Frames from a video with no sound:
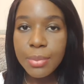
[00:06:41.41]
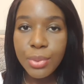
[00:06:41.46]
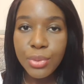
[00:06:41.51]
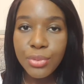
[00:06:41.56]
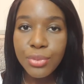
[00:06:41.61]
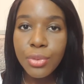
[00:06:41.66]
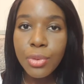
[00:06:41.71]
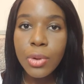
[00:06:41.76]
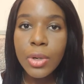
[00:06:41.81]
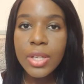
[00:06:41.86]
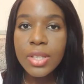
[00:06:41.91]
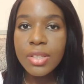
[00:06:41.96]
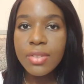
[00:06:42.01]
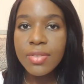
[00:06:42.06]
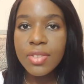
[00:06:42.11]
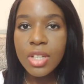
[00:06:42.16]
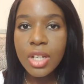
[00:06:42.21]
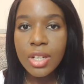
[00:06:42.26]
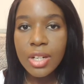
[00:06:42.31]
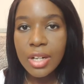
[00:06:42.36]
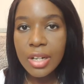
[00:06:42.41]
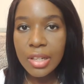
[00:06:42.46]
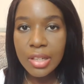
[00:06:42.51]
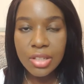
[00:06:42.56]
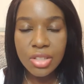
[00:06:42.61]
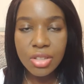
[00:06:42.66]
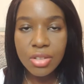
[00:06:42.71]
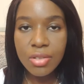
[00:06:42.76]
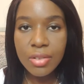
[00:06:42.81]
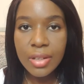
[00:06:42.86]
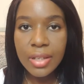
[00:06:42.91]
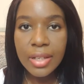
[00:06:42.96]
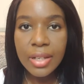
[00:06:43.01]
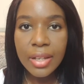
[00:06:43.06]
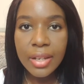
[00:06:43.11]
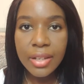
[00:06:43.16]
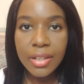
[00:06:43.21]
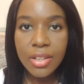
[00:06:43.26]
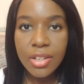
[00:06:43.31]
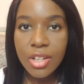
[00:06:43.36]
before and you've done another degree
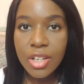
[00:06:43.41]
like